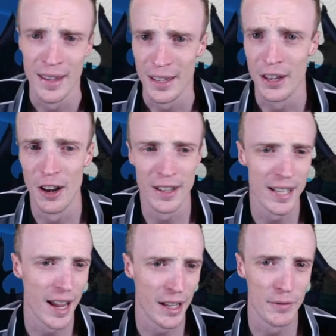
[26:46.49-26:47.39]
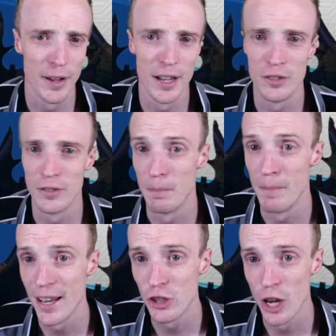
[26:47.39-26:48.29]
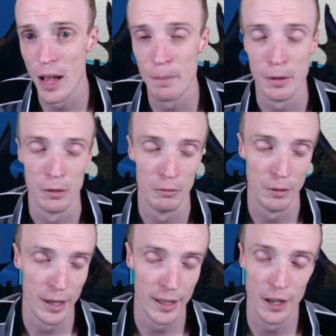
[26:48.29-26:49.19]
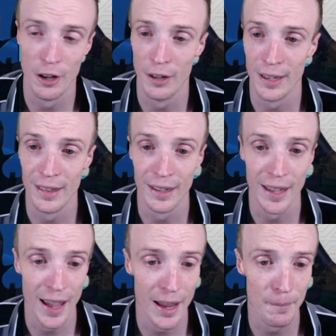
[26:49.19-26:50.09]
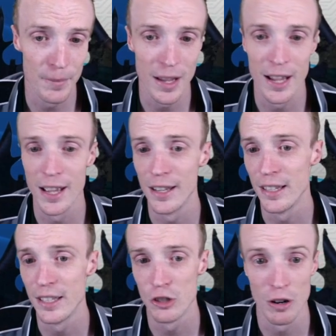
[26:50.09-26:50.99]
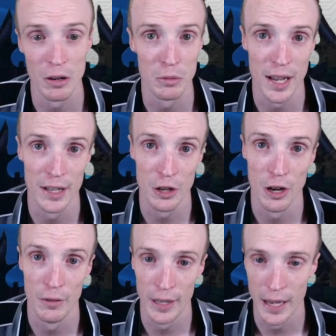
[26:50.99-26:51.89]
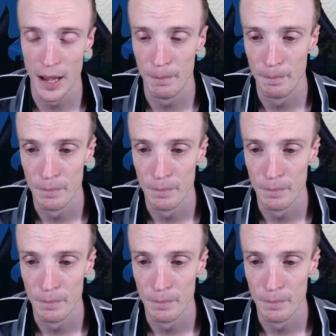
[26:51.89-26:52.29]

you know, take advantage of the matchup really early in the game, and it's Struggle Town to overcome.